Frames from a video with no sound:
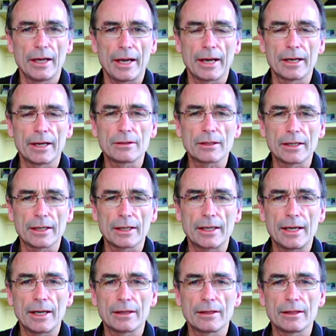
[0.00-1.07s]
And
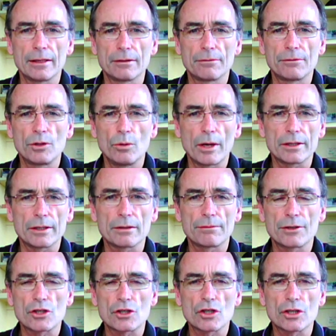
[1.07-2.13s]
again, if you are
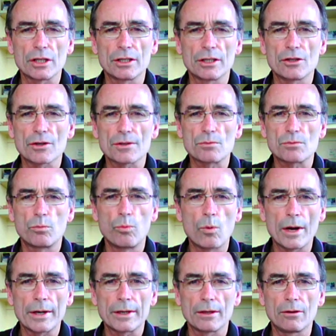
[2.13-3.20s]
deficient in just
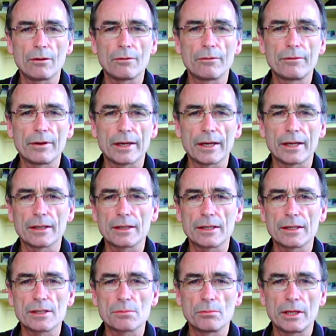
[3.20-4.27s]
one of
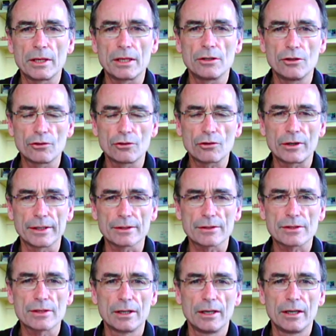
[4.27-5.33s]
these many
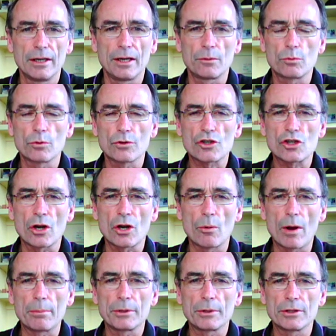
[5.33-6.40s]
nutrients, it will
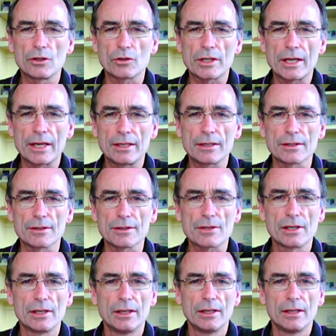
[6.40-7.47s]
show up in your
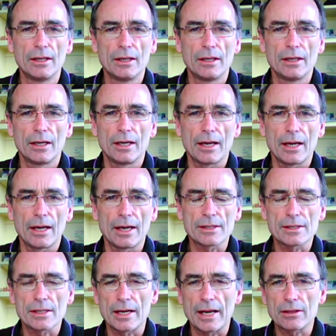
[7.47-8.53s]
tendons.
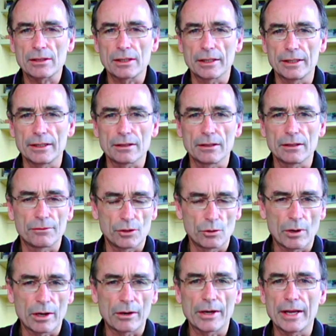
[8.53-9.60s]
As an athlete, if
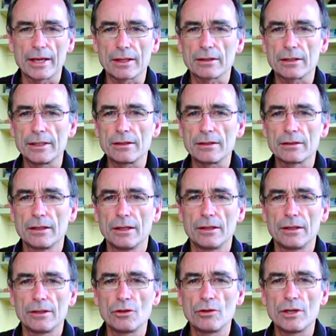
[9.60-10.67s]
you are an athlete,
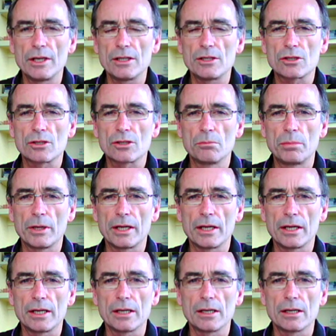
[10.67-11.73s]
you need to
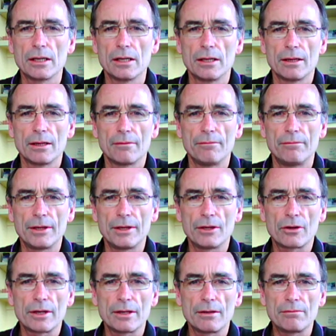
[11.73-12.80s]
be
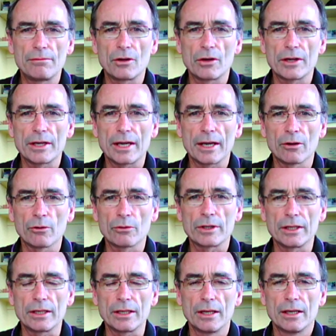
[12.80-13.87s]
very, very
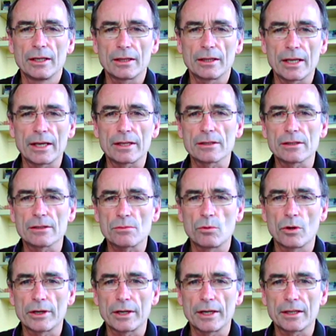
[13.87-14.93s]
healthy. That is
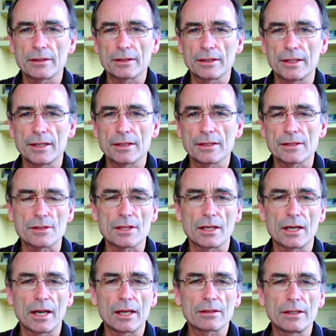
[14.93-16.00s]
what an athlete is.
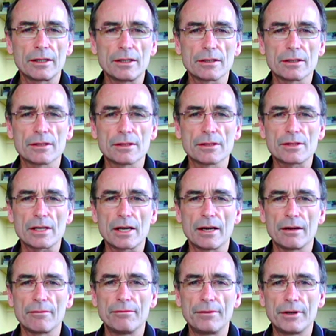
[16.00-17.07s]
An athlete is
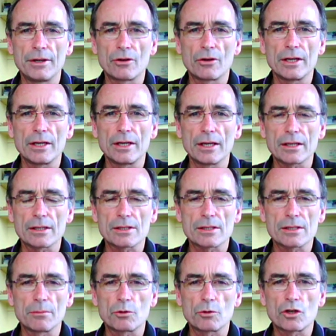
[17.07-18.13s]
a very
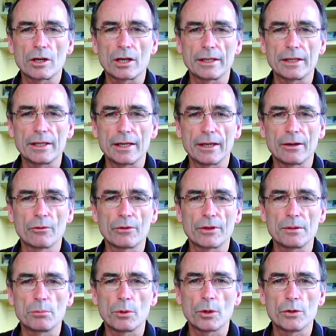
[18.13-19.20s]
exceptionally
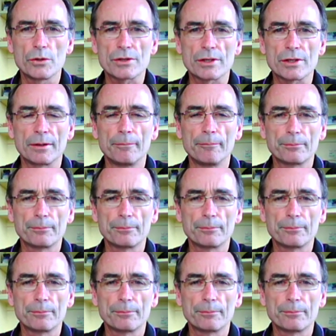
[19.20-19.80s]
healthy person.